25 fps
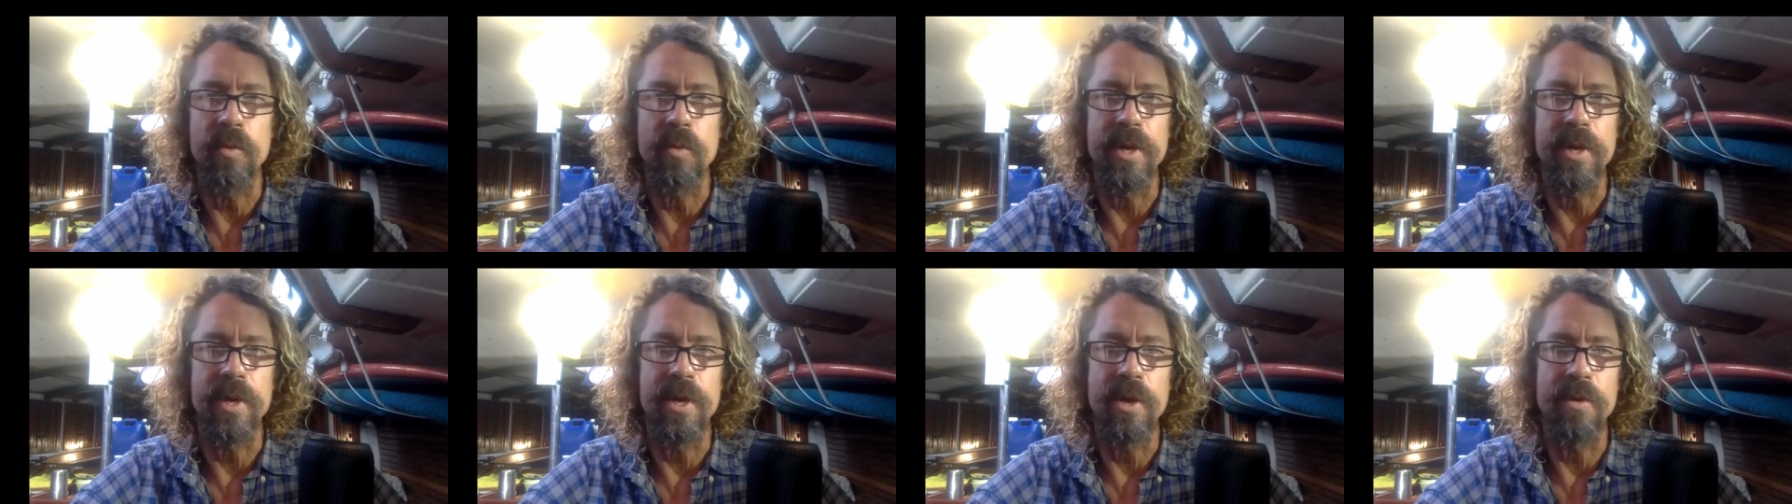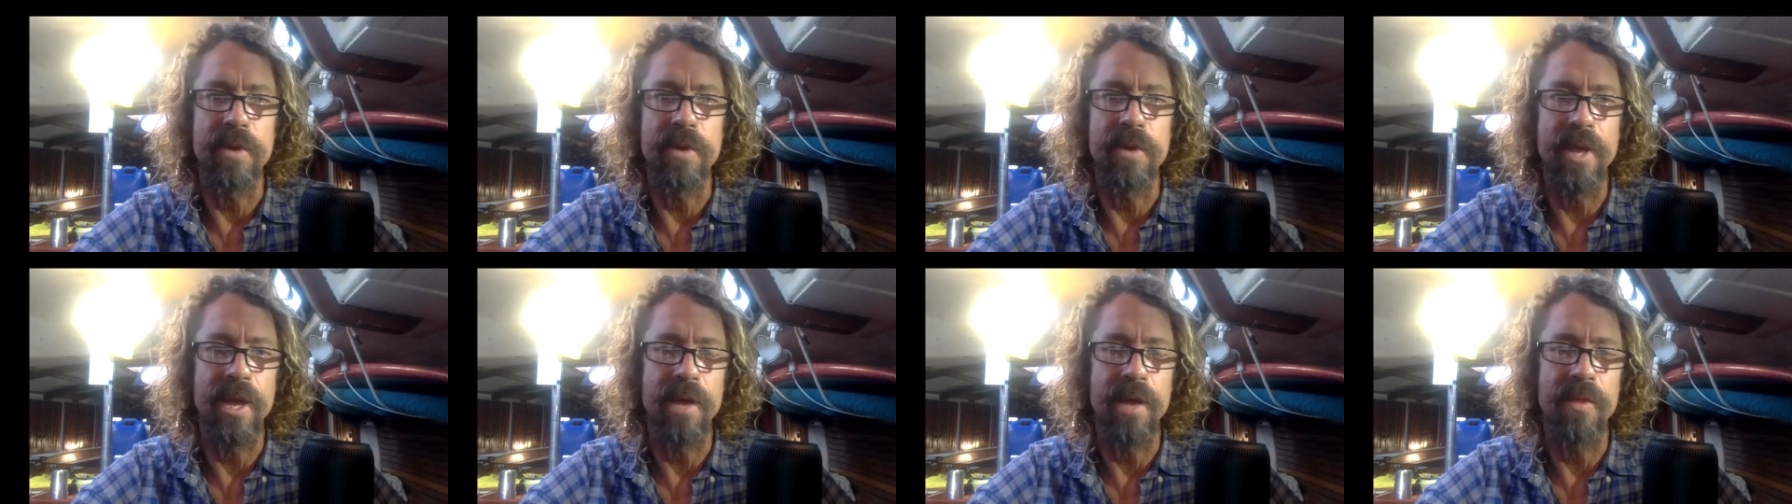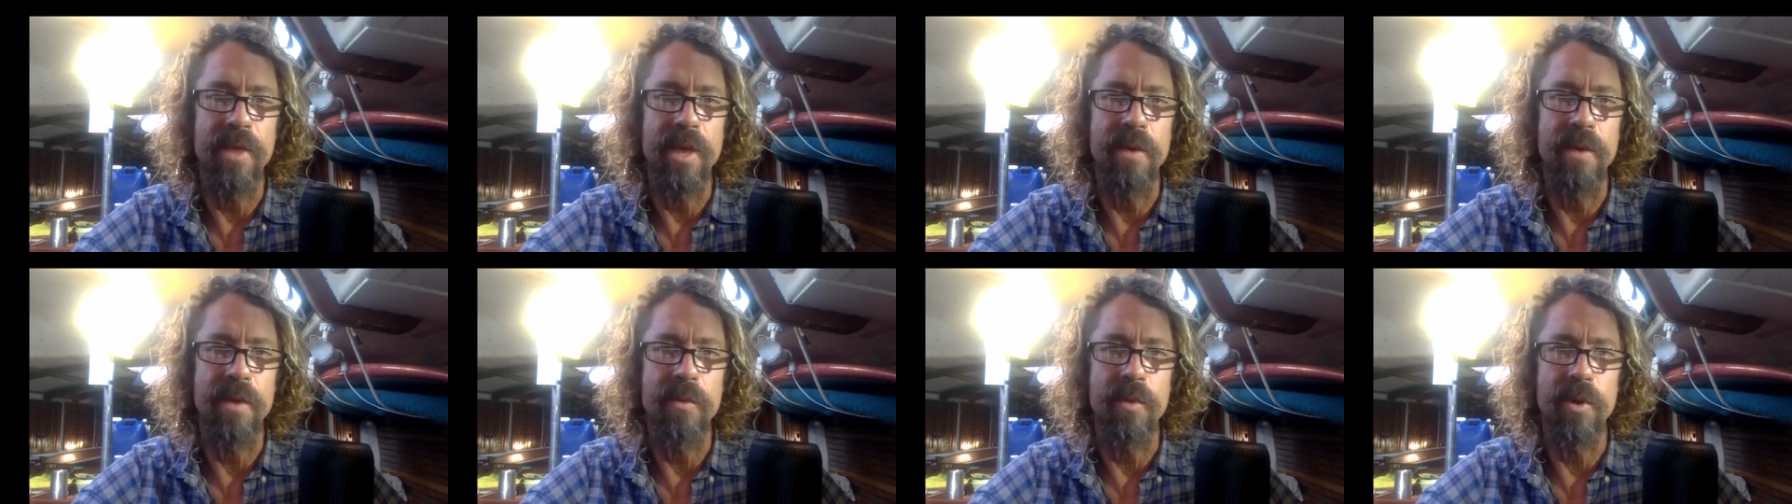we go down
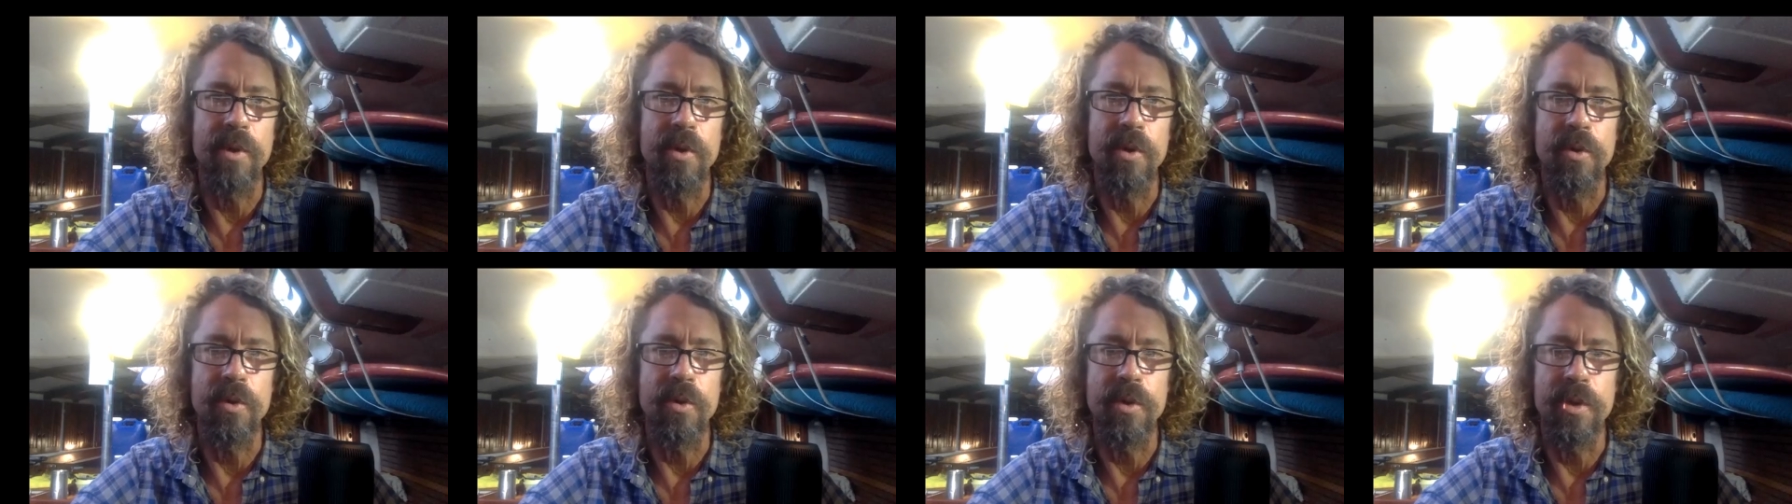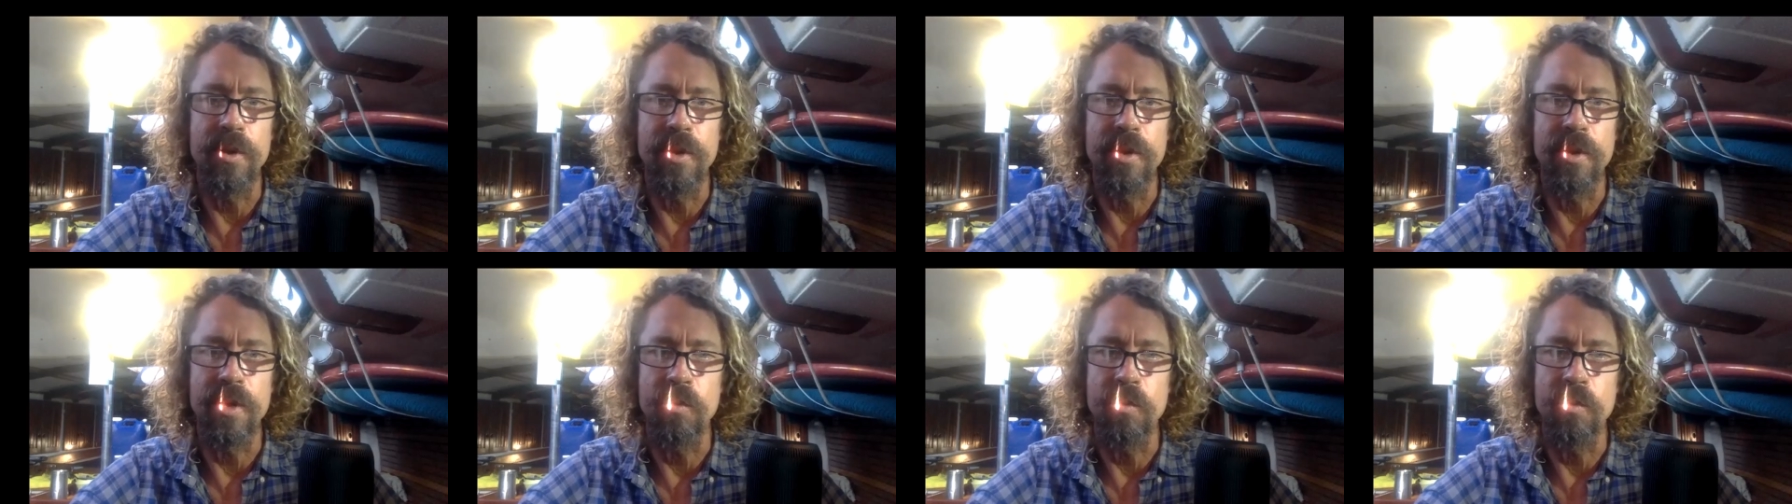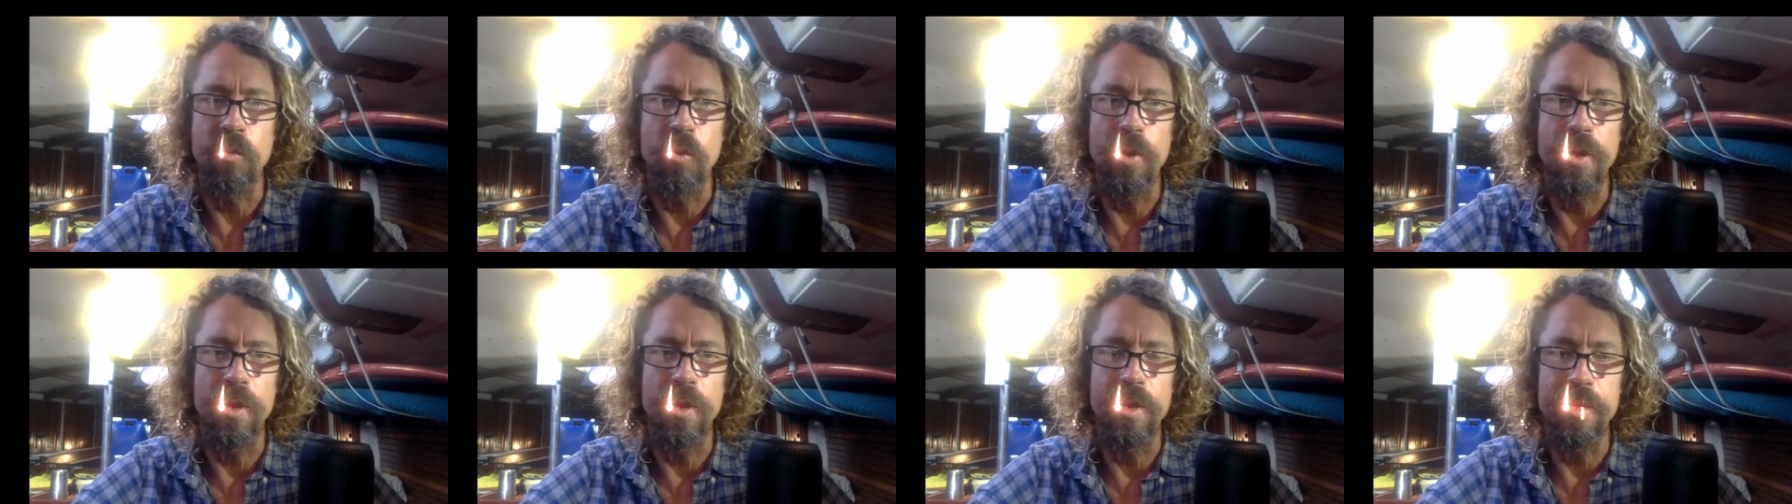that road and and
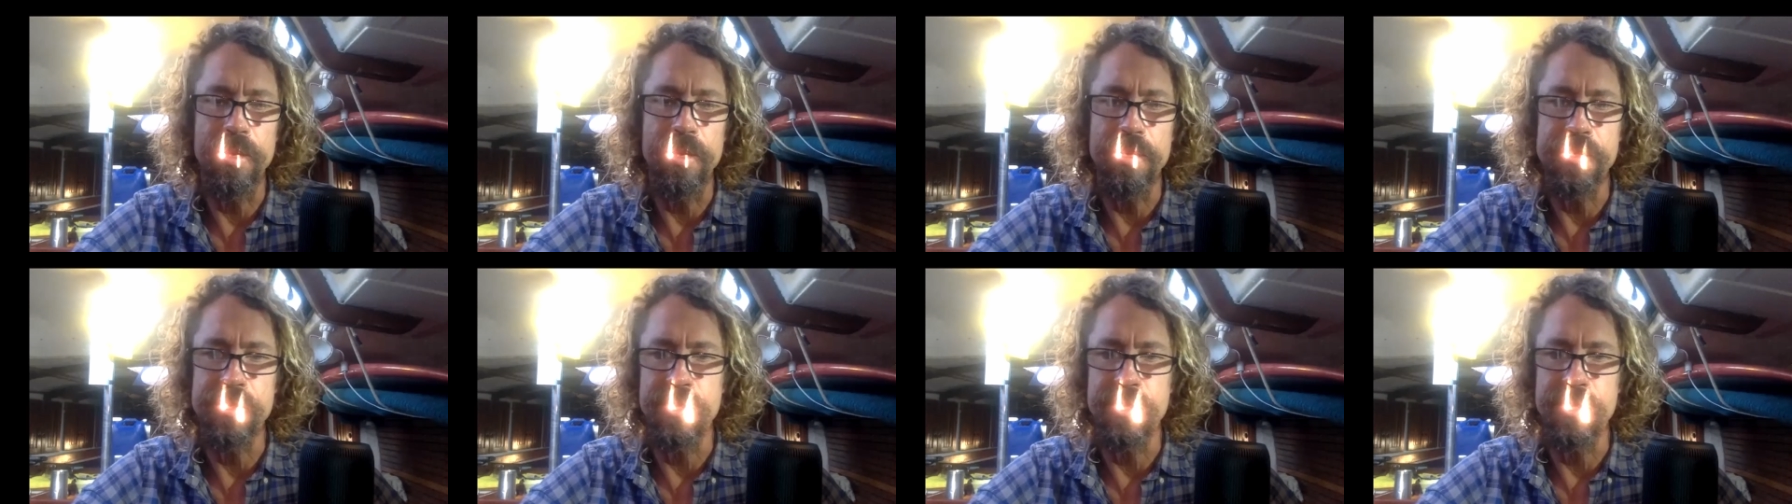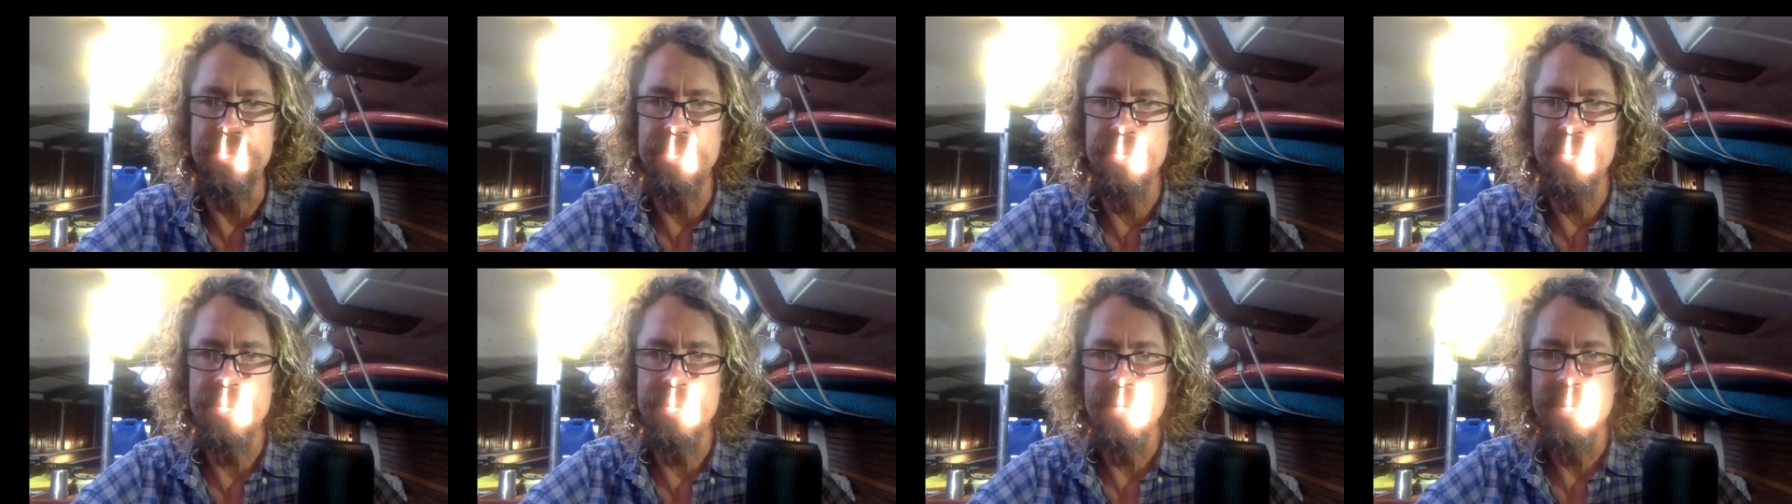what it is that